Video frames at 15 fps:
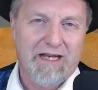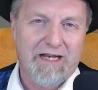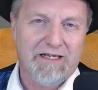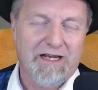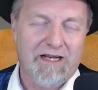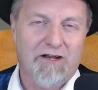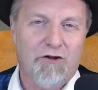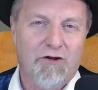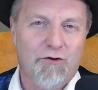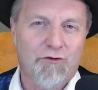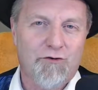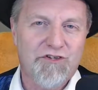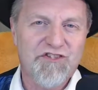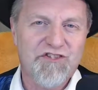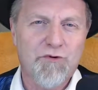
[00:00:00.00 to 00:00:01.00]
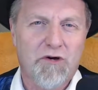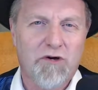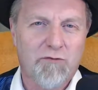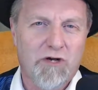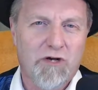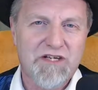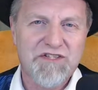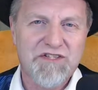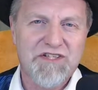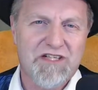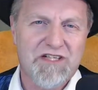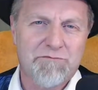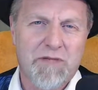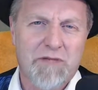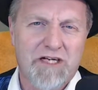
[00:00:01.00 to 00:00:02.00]
Now, the story was,
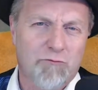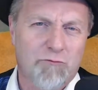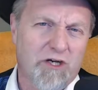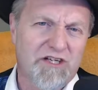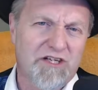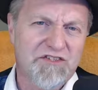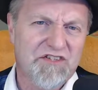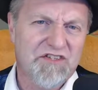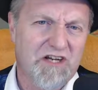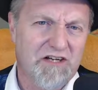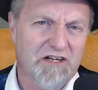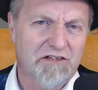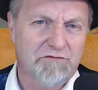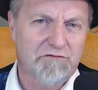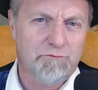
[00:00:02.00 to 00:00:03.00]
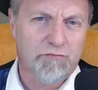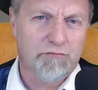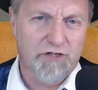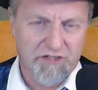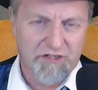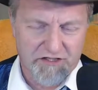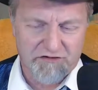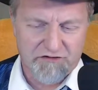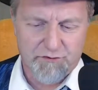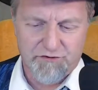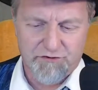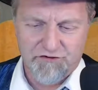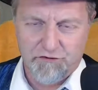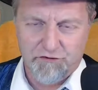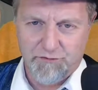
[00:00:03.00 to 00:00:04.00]
in many ways, kind of
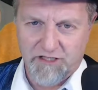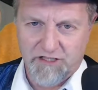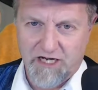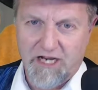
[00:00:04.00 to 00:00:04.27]
predictable to me.